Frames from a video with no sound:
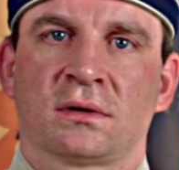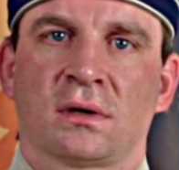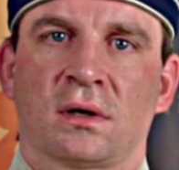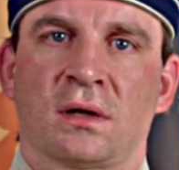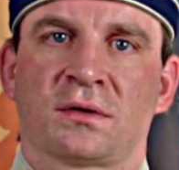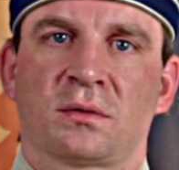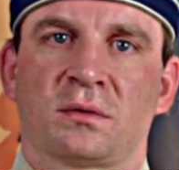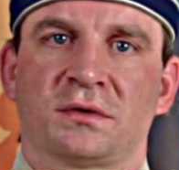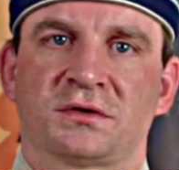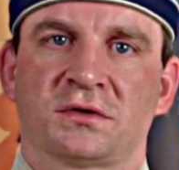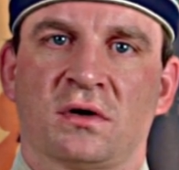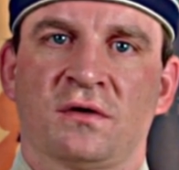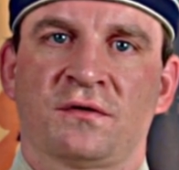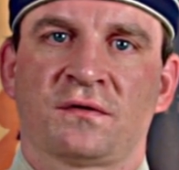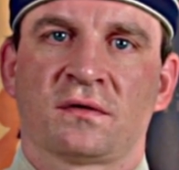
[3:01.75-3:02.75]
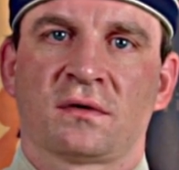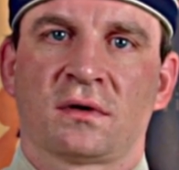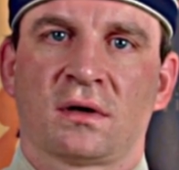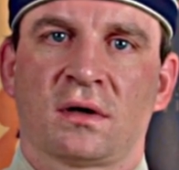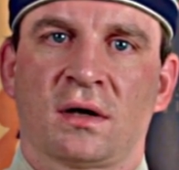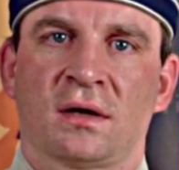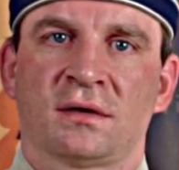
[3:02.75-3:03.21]
and the reserve
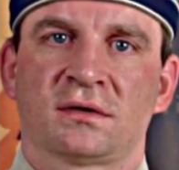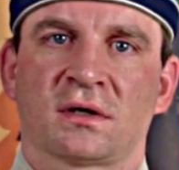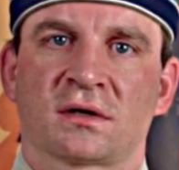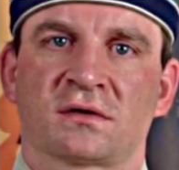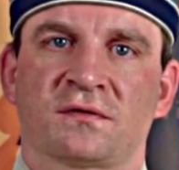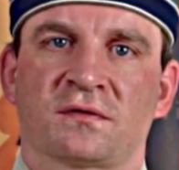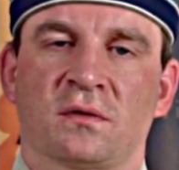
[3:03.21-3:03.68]
and active